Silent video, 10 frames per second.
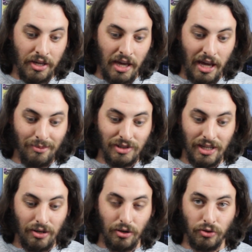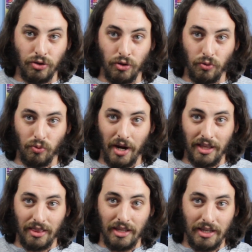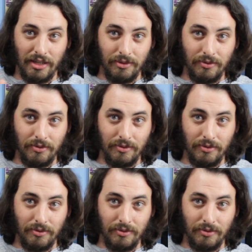games that are directly